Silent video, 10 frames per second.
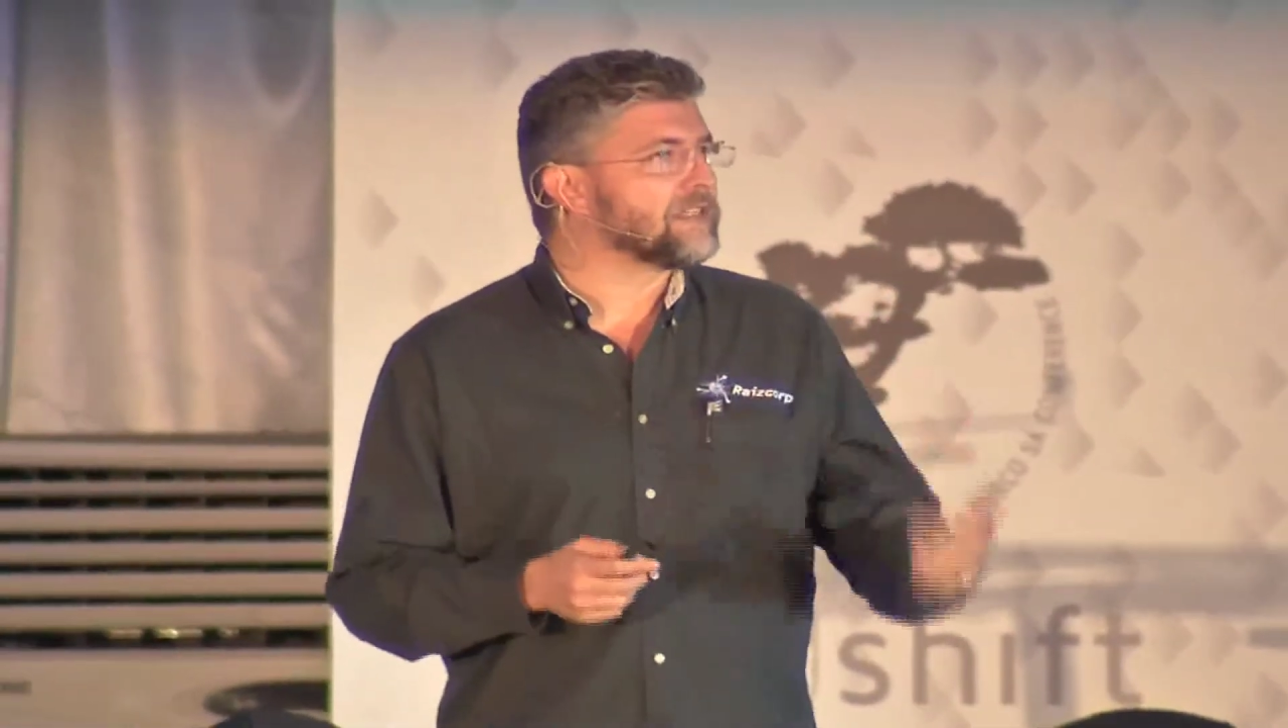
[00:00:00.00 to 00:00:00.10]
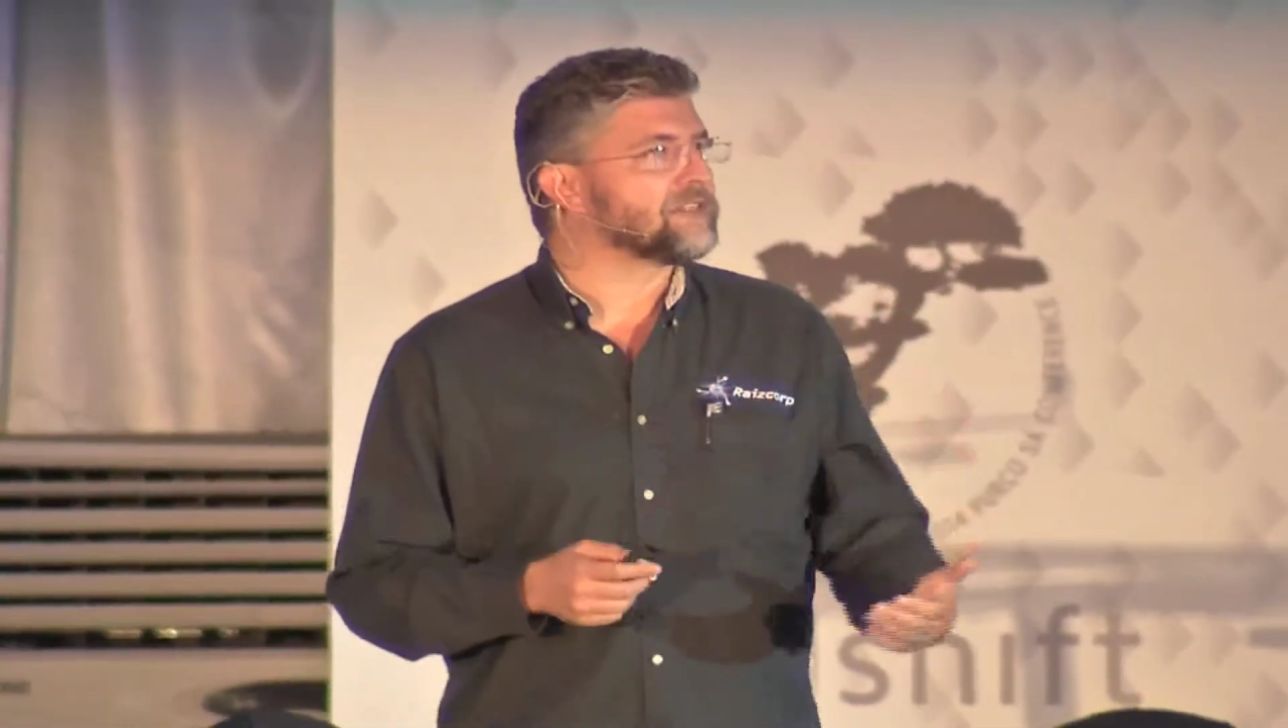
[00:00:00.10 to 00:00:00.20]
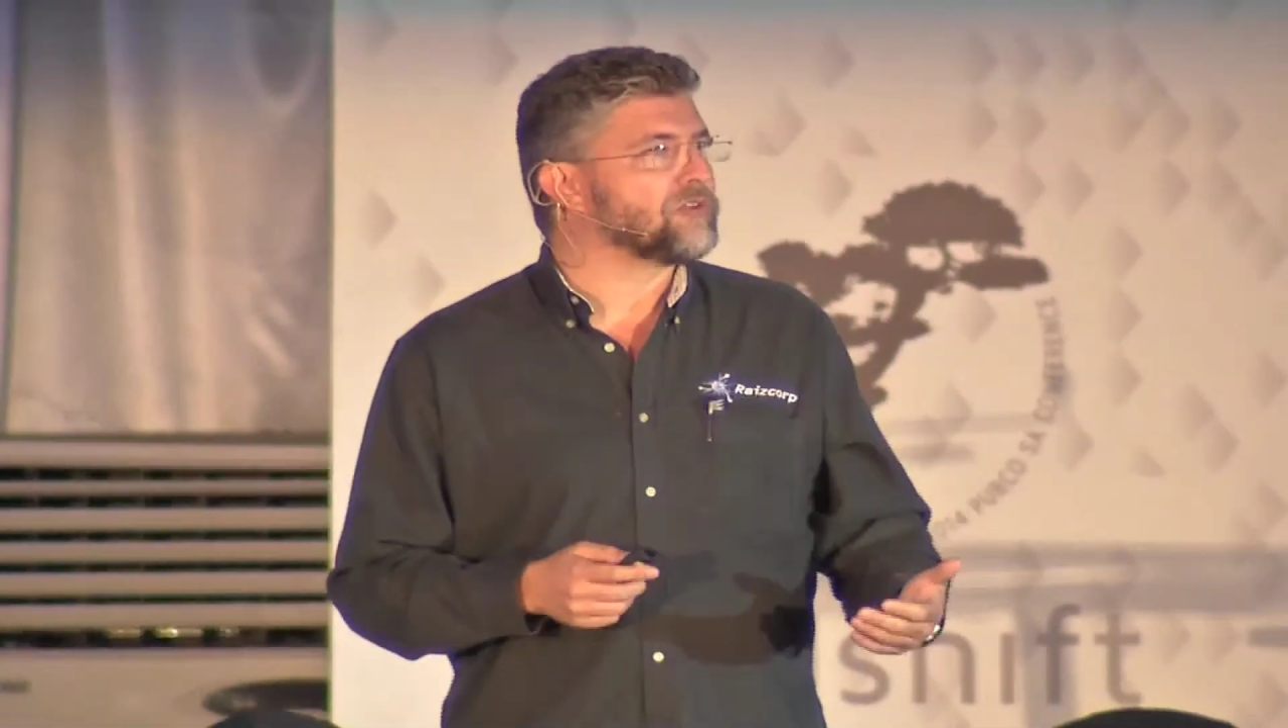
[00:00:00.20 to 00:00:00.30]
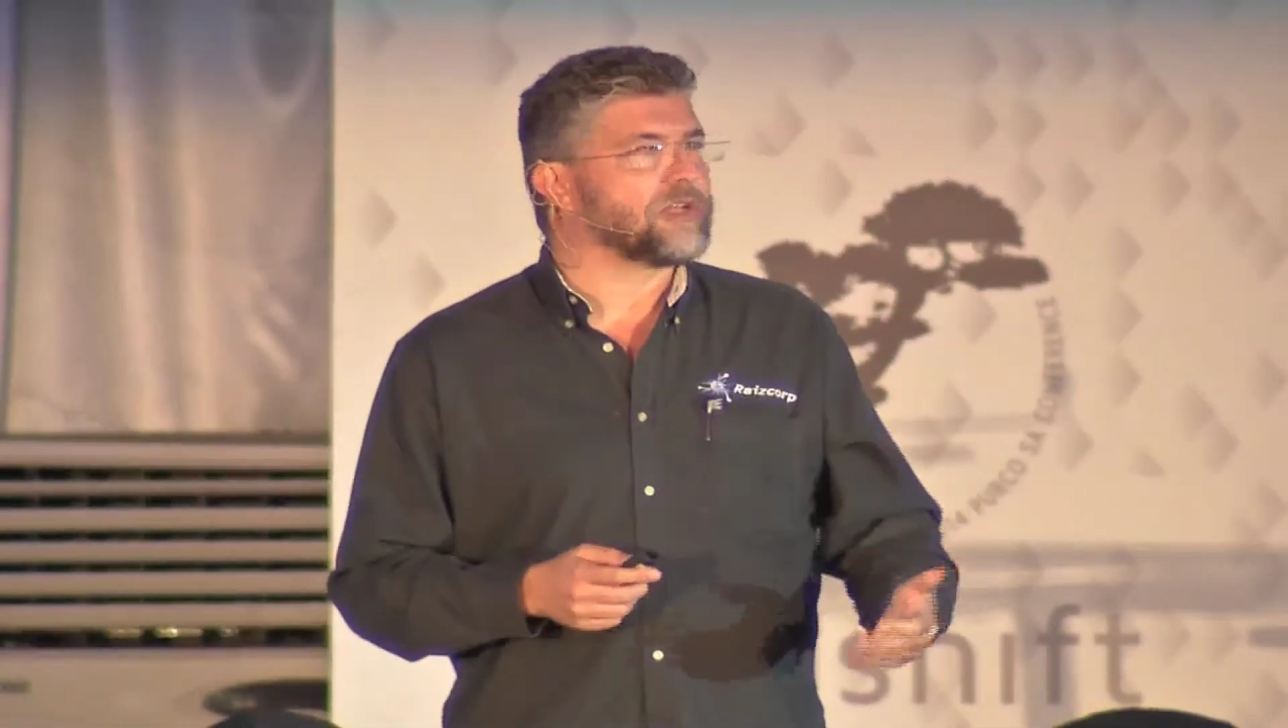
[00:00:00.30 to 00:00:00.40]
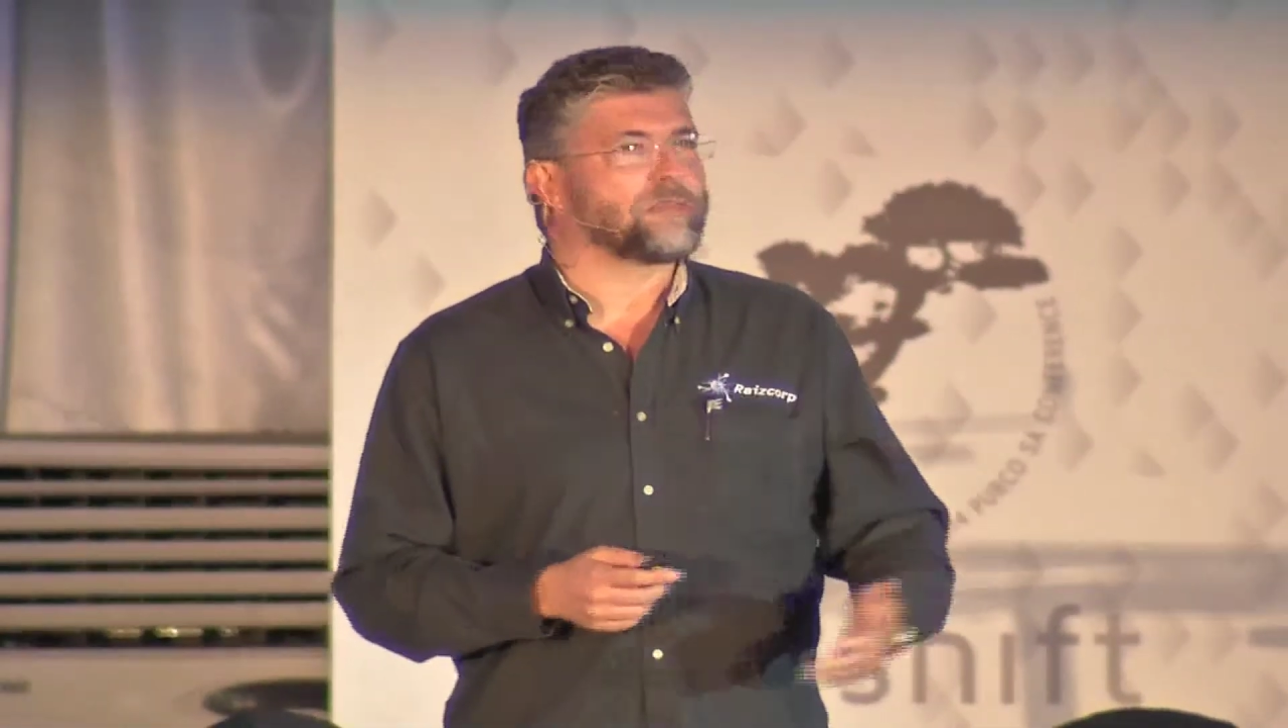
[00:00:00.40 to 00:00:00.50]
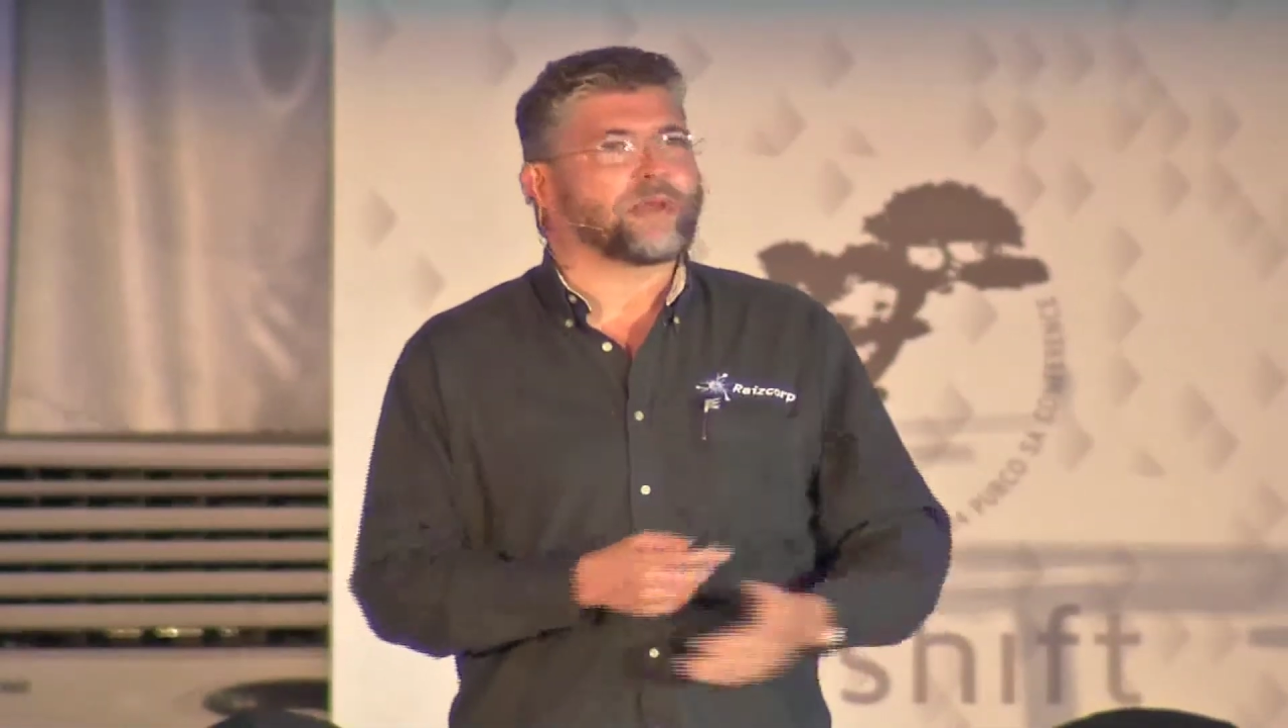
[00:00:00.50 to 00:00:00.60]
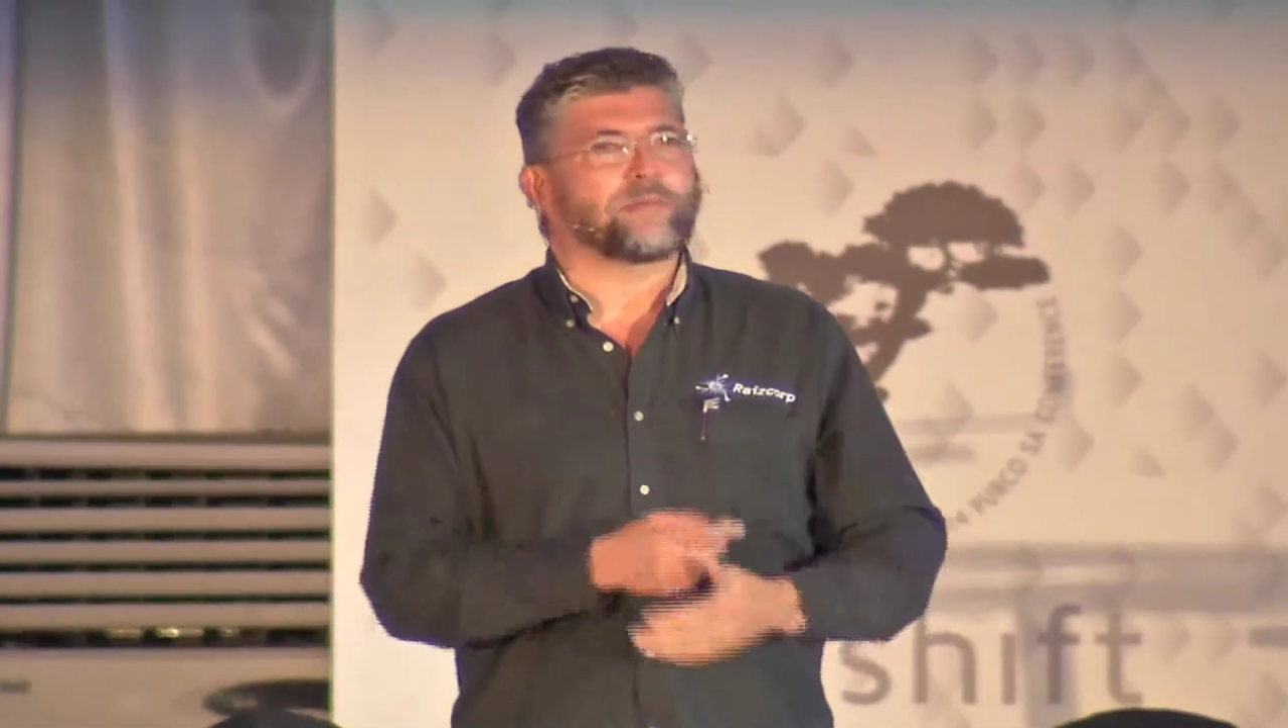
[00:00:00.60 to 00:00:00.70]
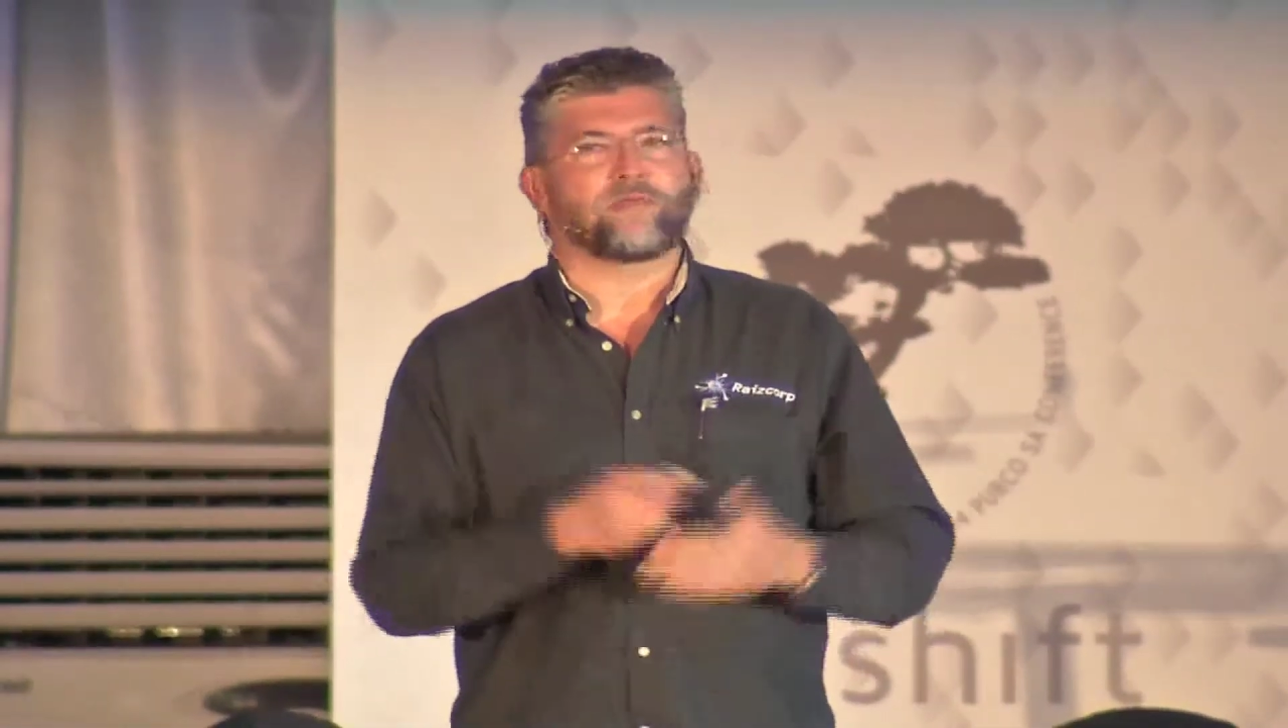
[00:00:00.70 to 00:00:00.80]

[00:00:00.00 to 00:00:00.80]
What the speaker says: toilet paper